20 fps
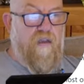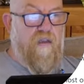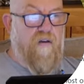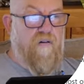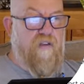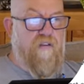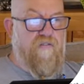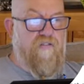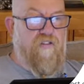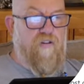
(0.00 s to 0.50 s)

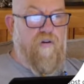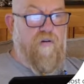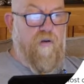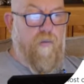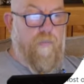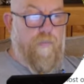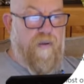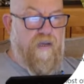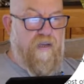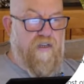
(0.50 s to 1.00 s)
It'll give, show
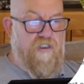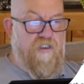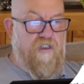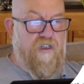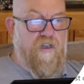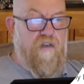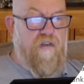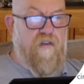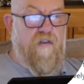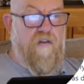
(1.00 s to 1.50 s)
you a
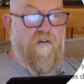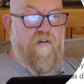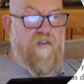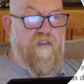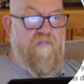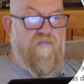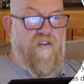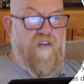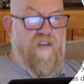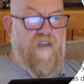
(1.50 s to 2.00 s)
picture, it'll
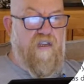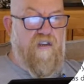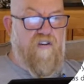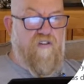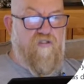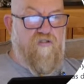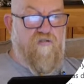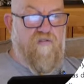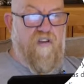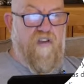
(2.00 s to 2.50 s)
give you the
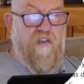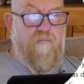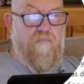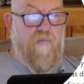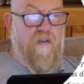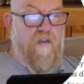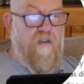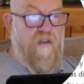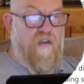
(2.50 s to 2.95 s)
history,